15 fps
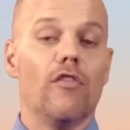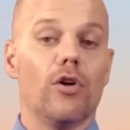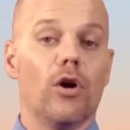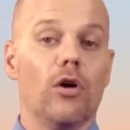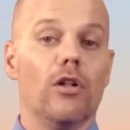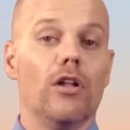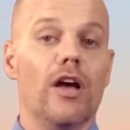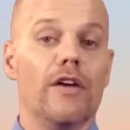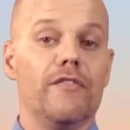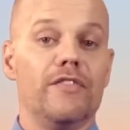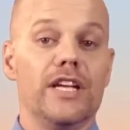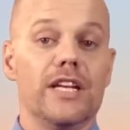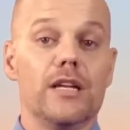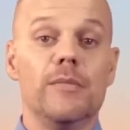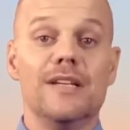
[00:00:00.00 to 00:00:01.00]
of all
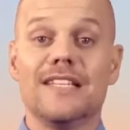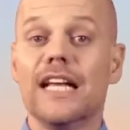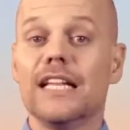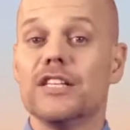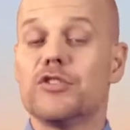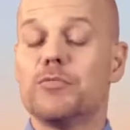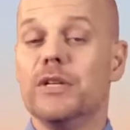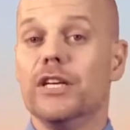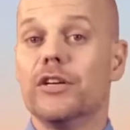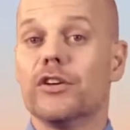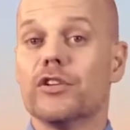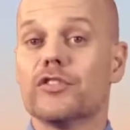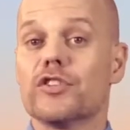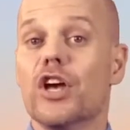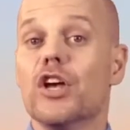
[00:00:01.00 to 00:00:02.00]
Vietnamese English
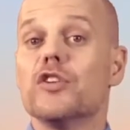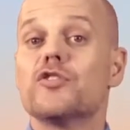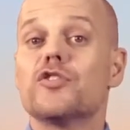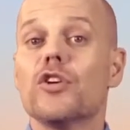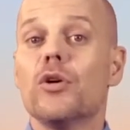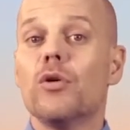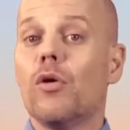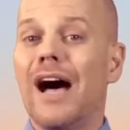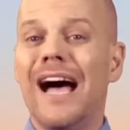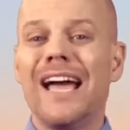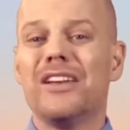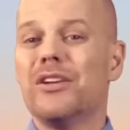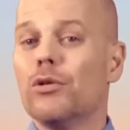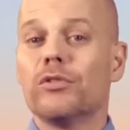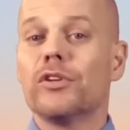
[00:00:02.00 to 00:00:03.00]
speakers, so
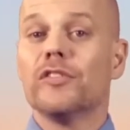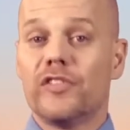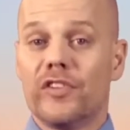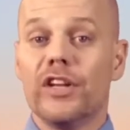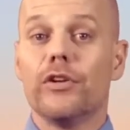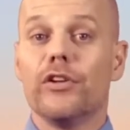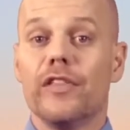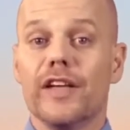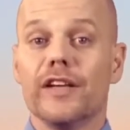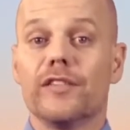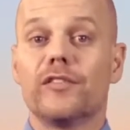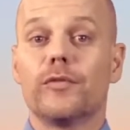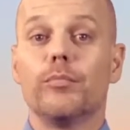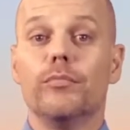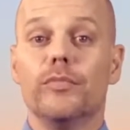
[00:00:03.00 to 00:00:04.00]
I don't consider
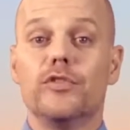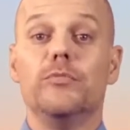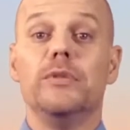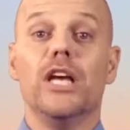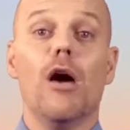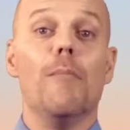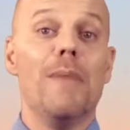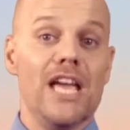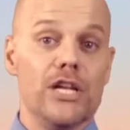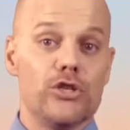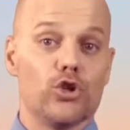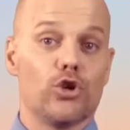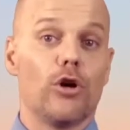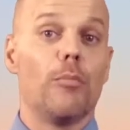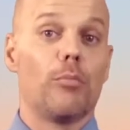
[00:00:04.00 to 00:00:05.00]
this to be a
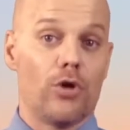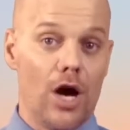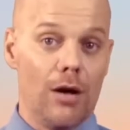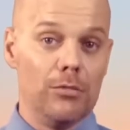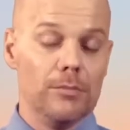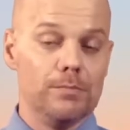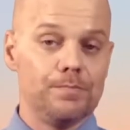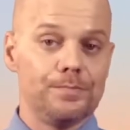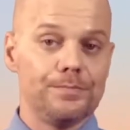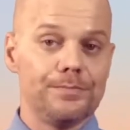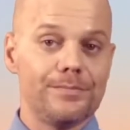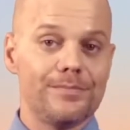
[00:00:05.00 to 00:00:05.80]
major problem.